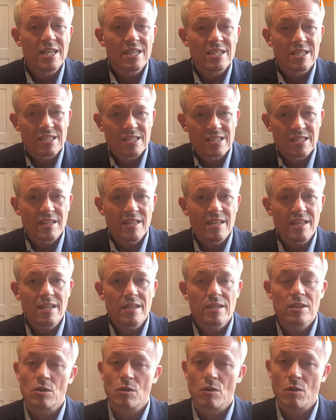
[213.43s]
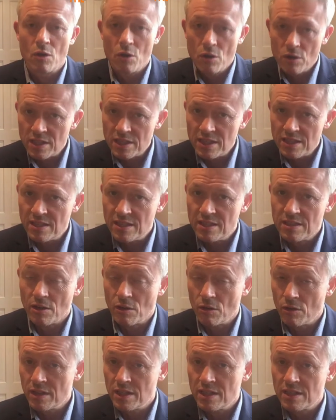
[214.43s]
to see, you know, look at they're
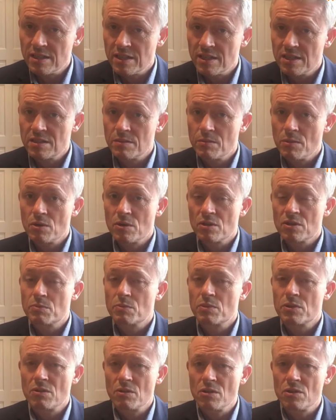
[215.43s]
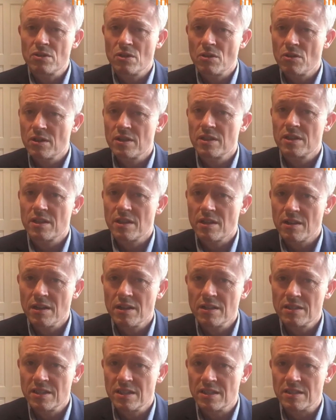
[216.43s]
looking at testimonials, but they're also looking at the
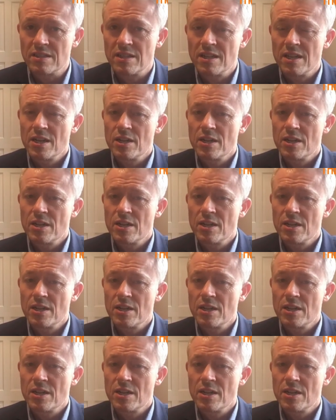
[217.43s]
content.